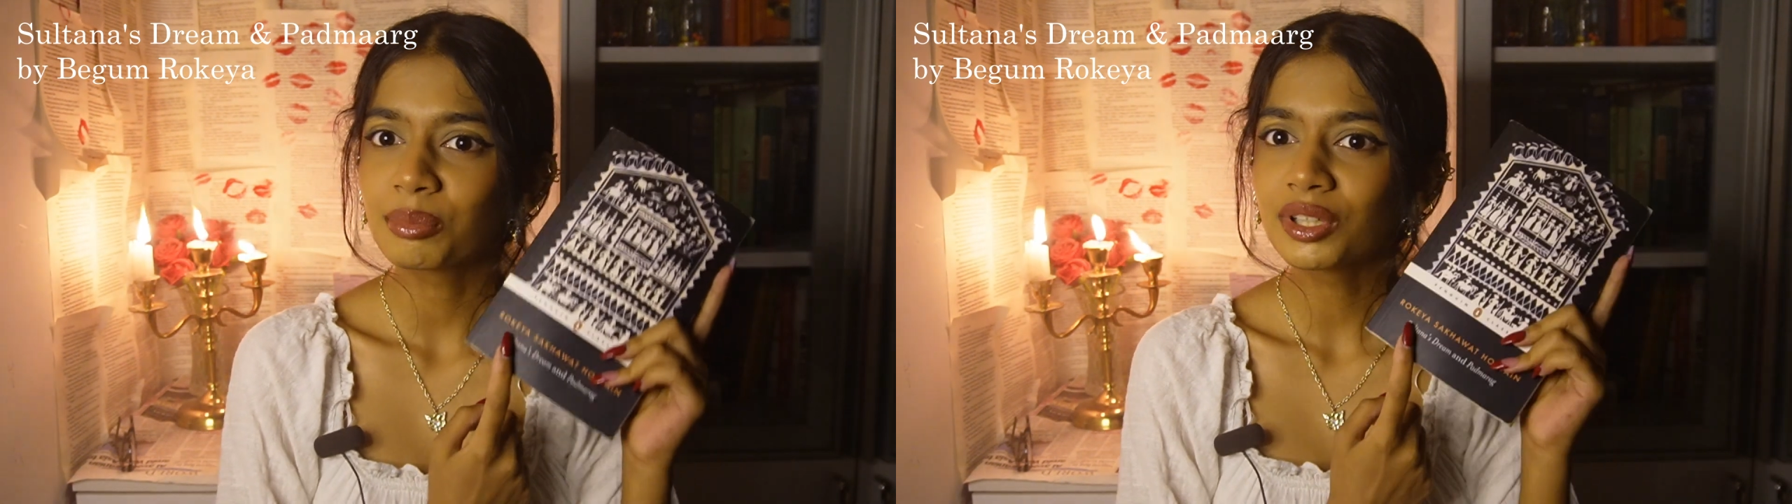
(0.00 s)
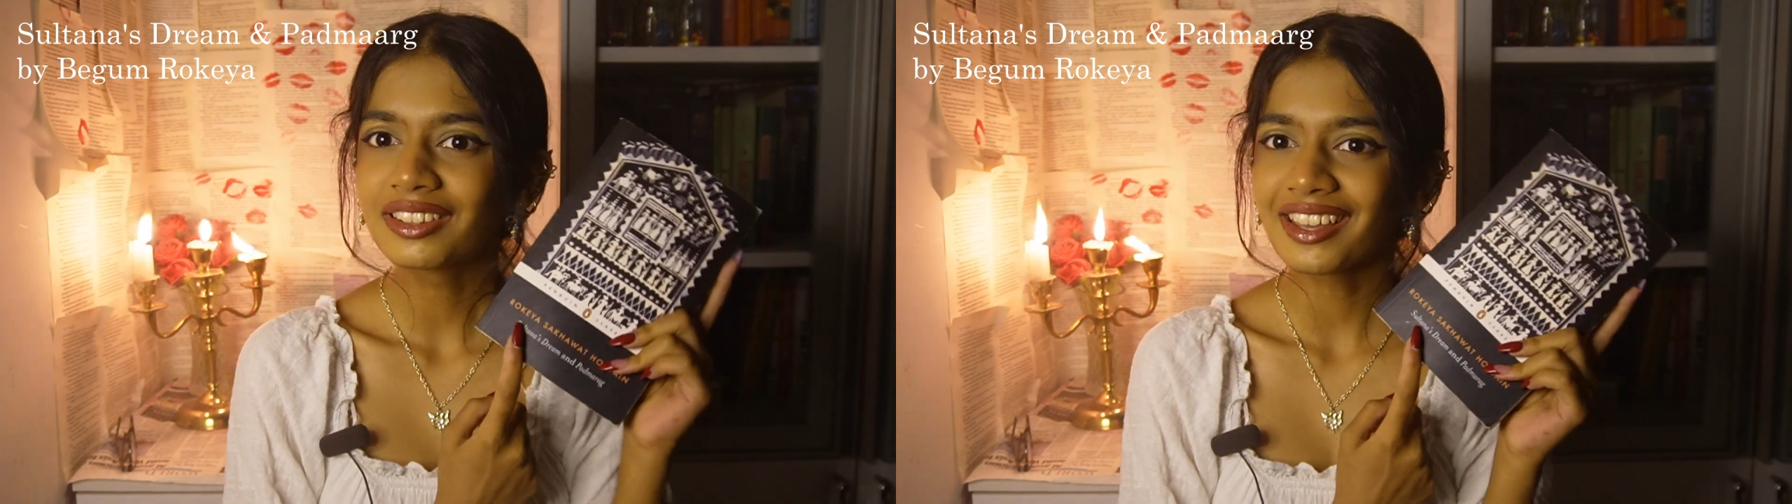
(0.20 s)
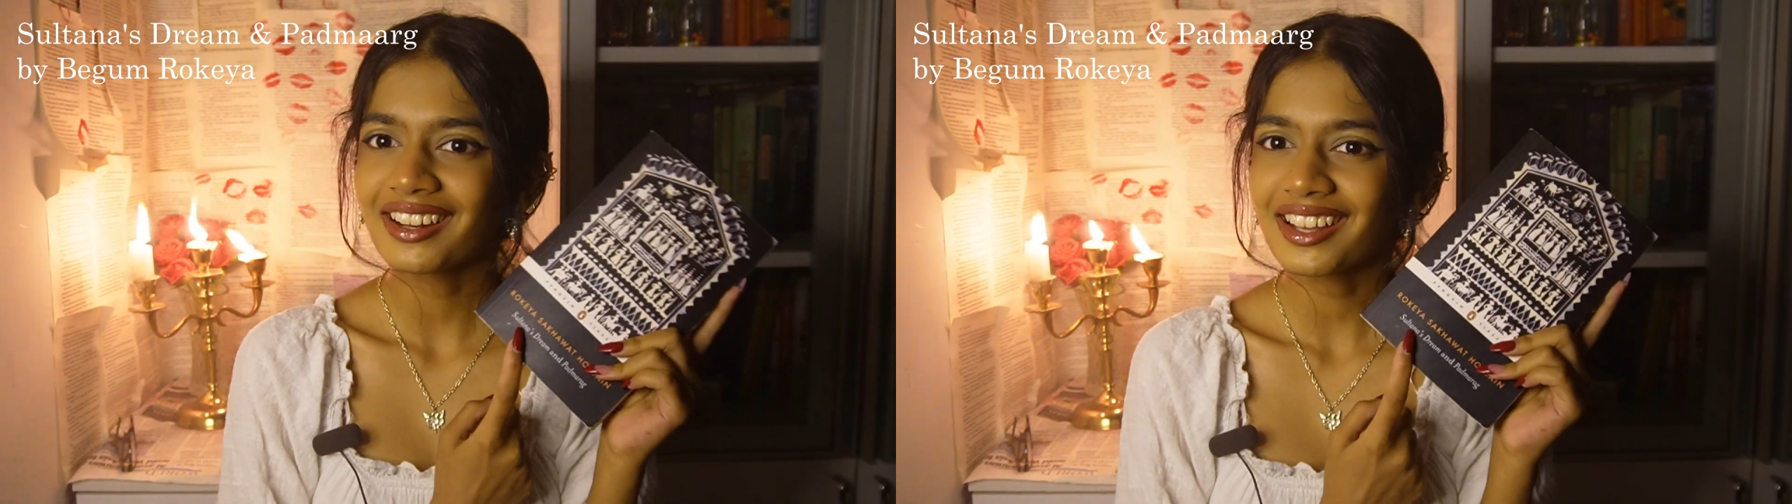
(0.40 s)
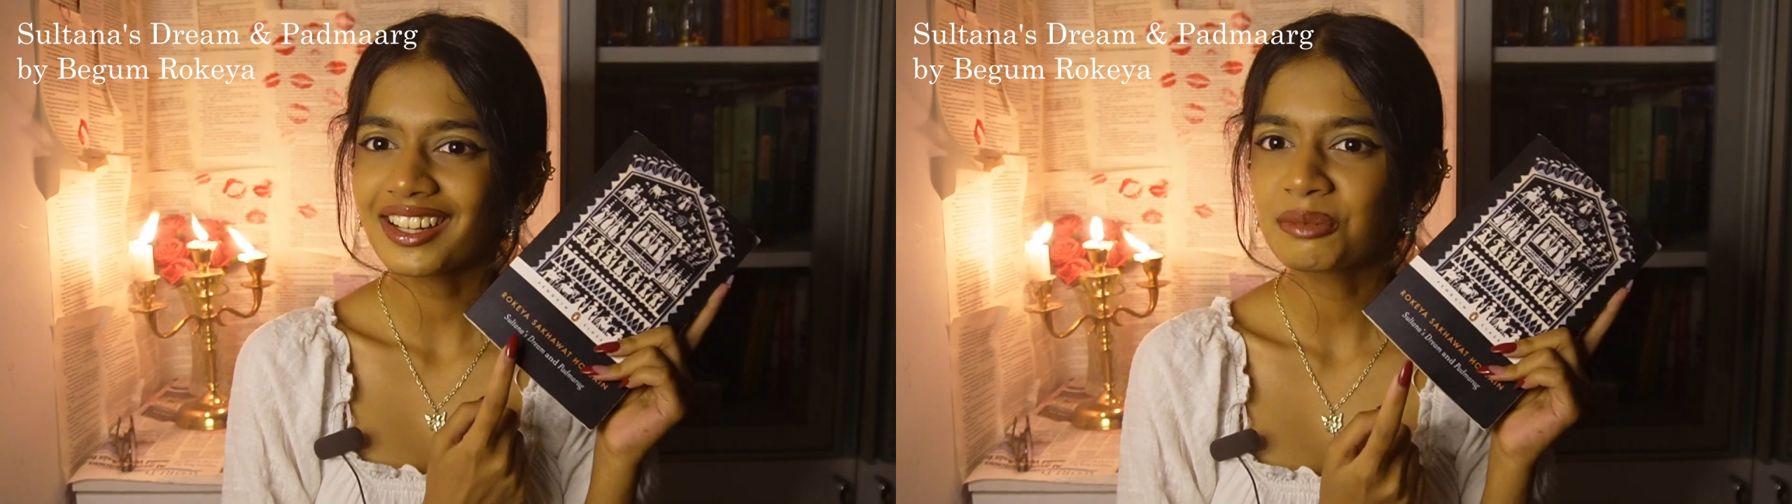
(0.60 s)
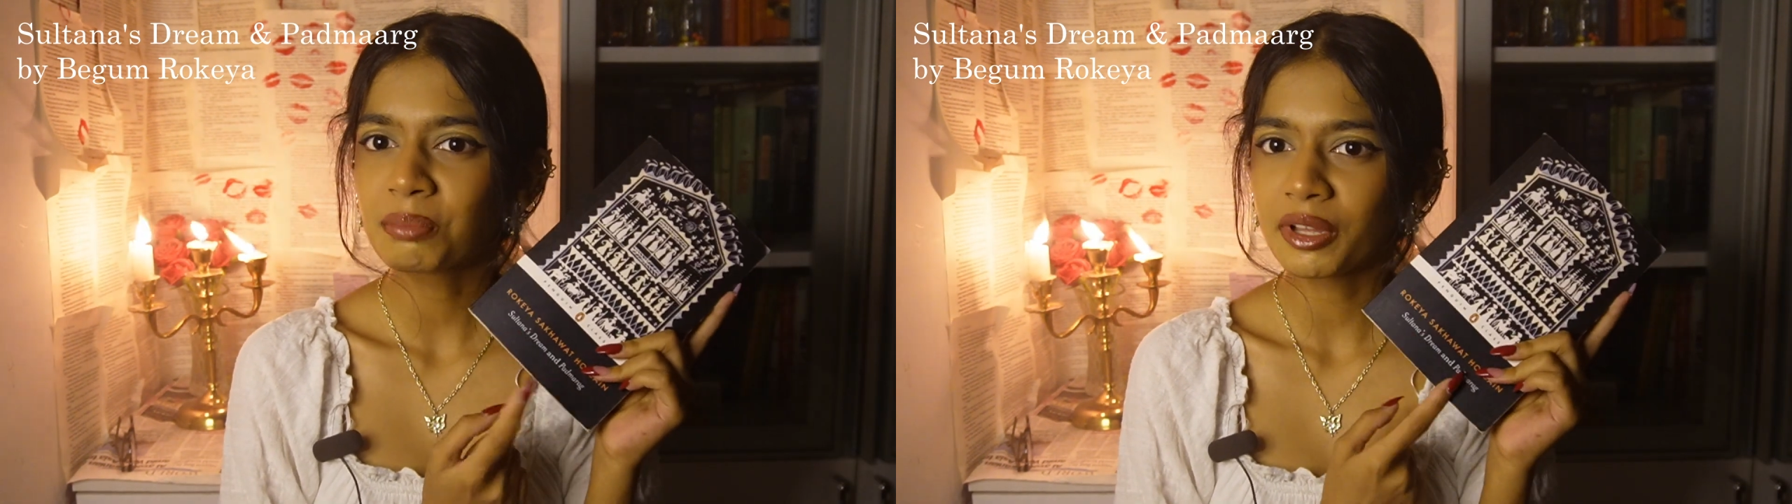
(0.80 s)
But then I
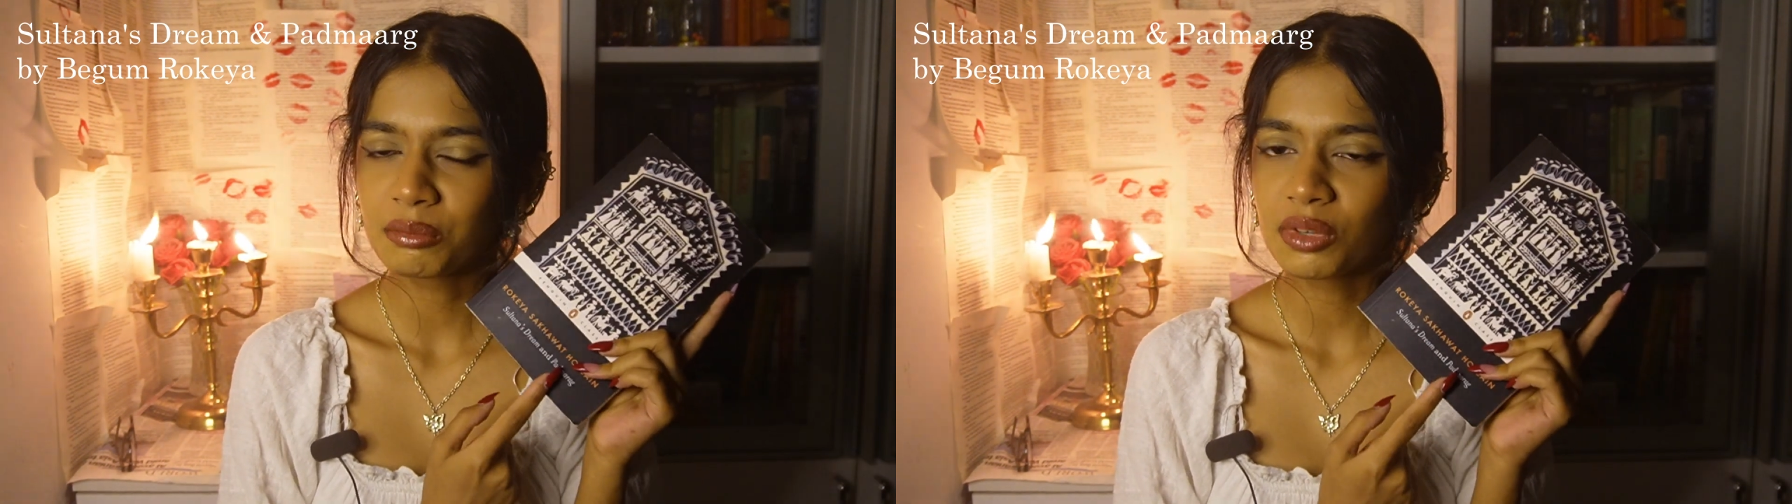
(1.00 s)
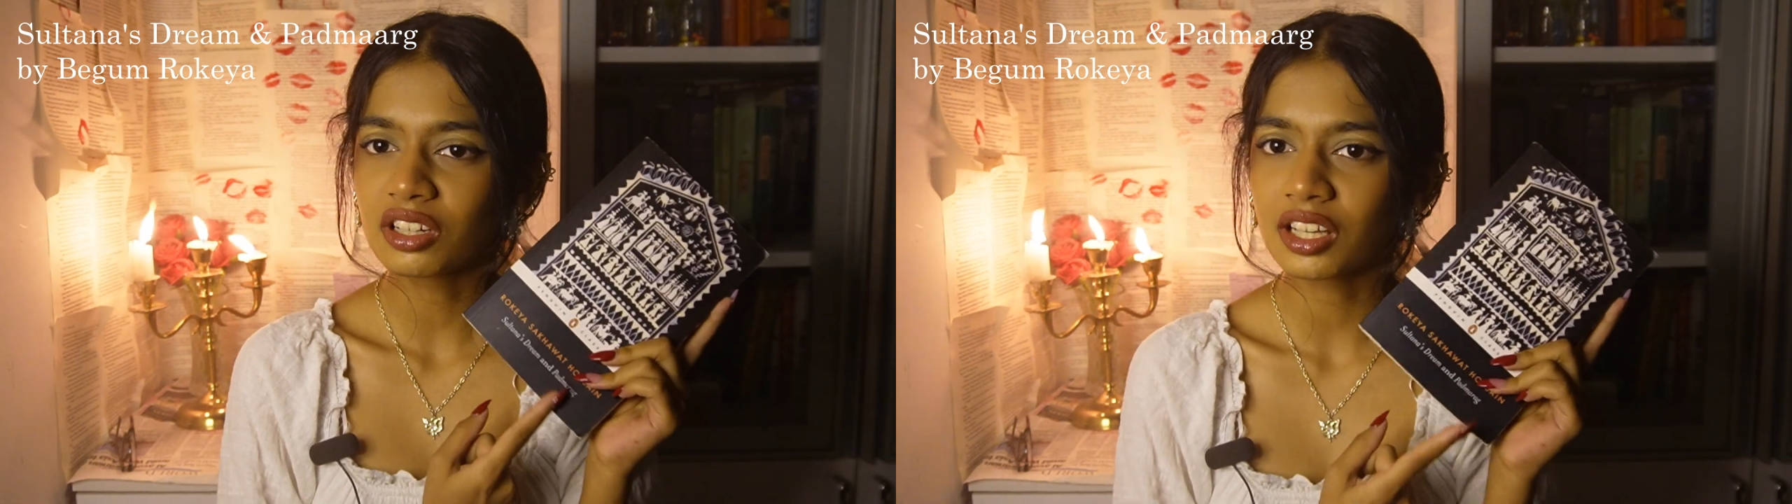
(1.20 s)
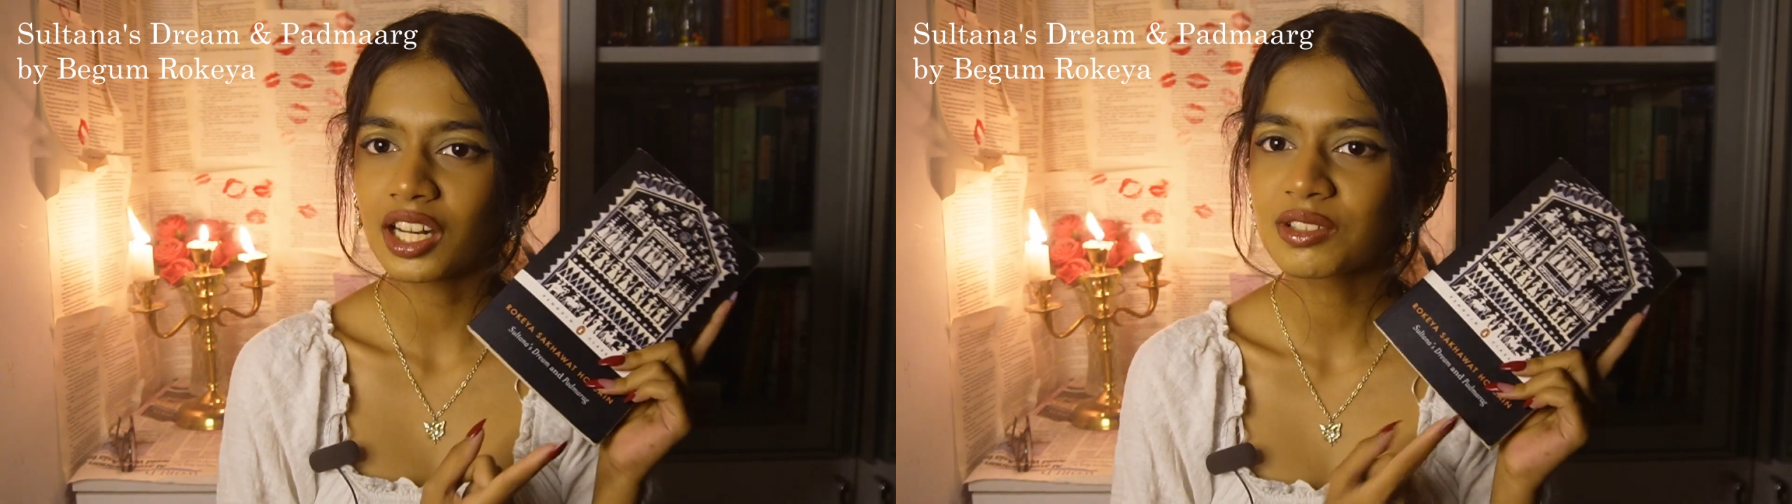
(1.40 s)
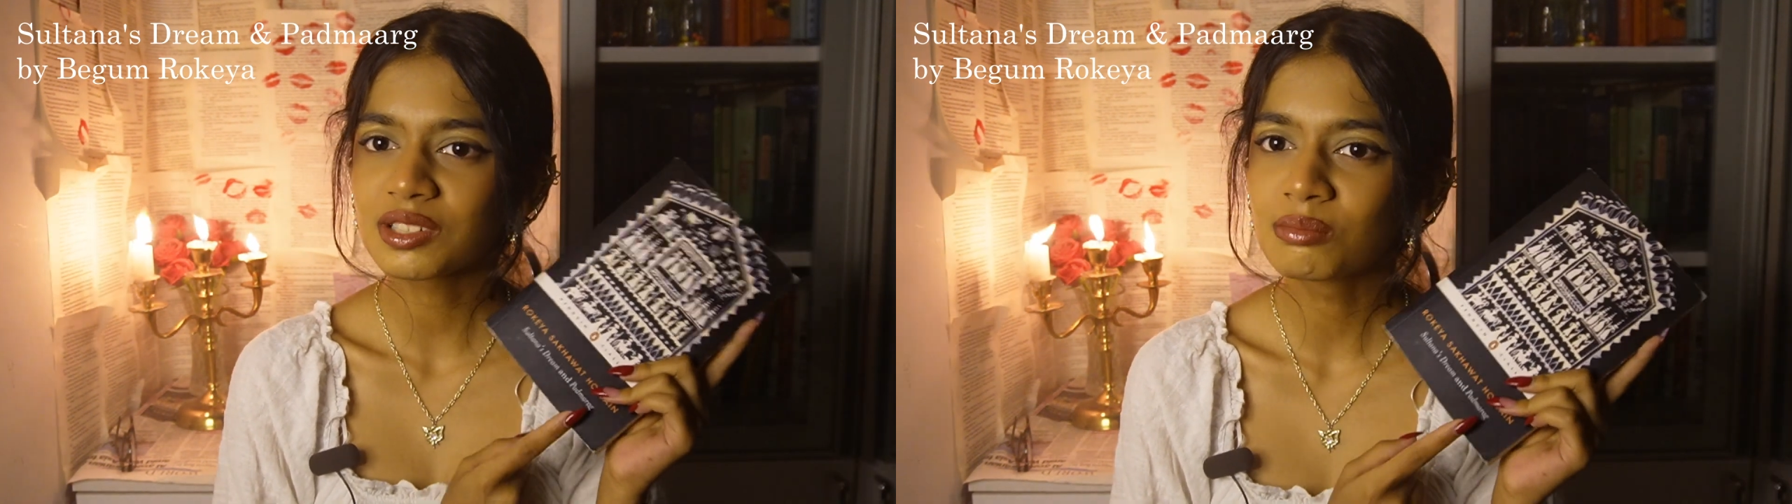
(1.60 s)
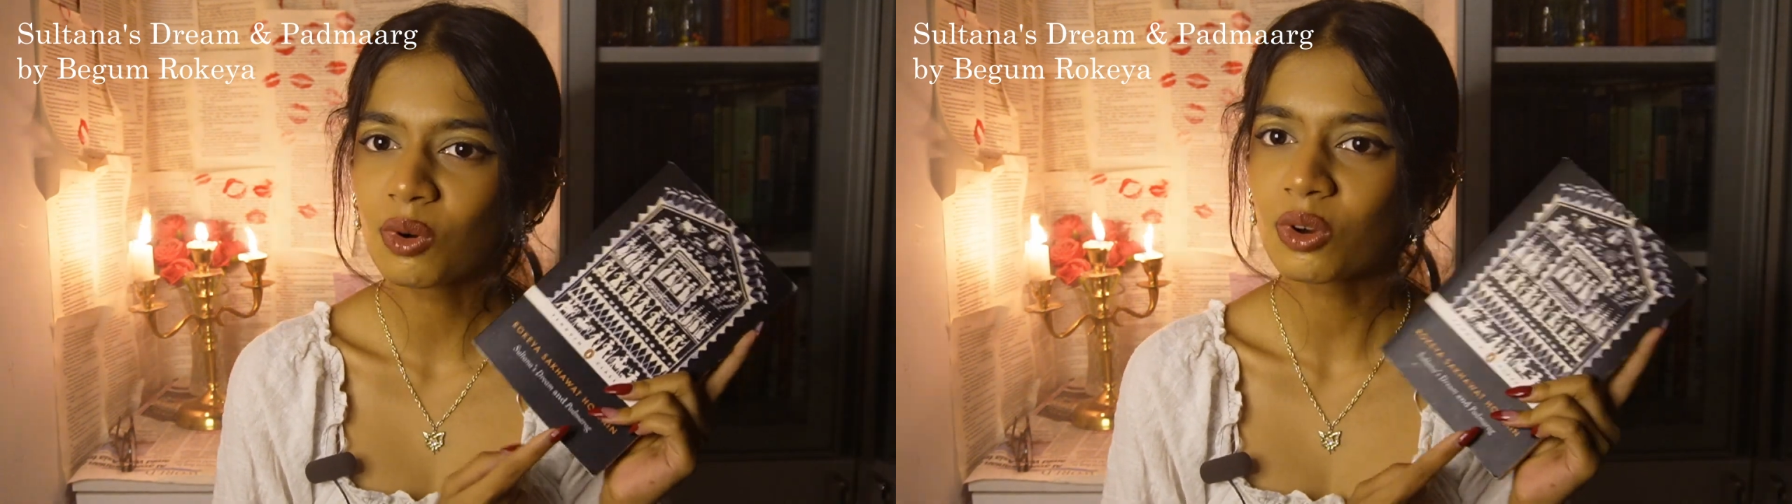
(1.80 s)
read Padmaarg and I
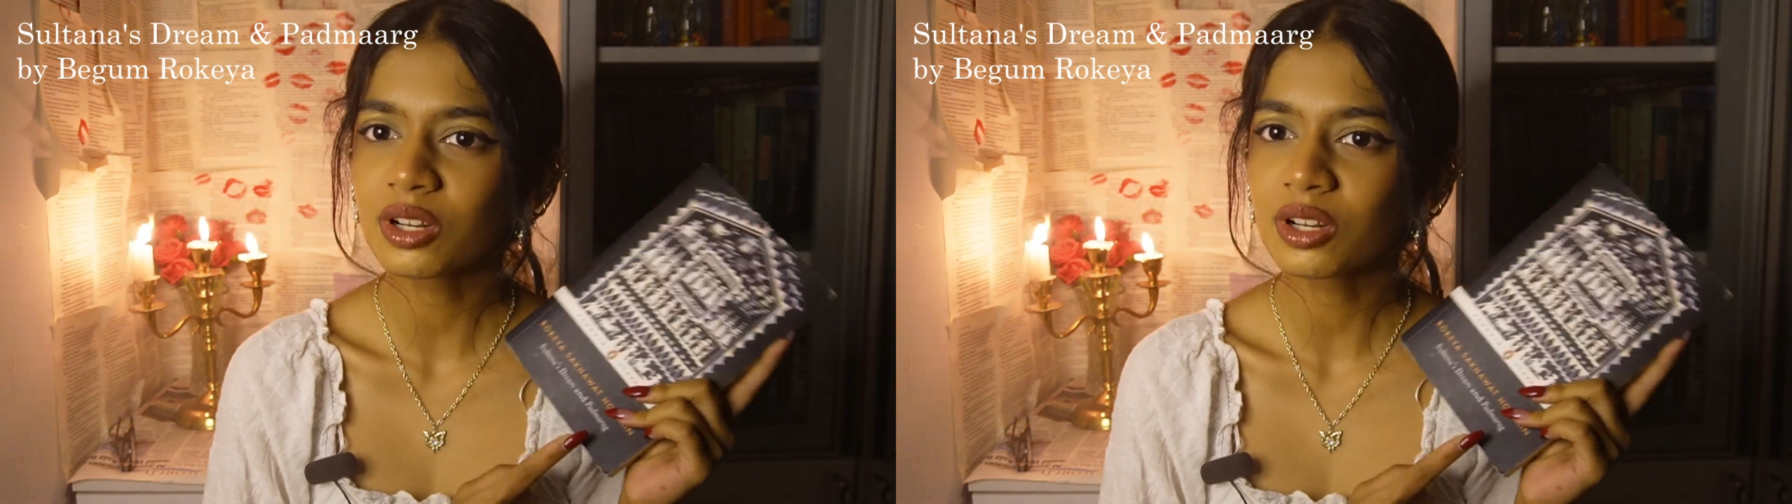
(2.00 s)
was more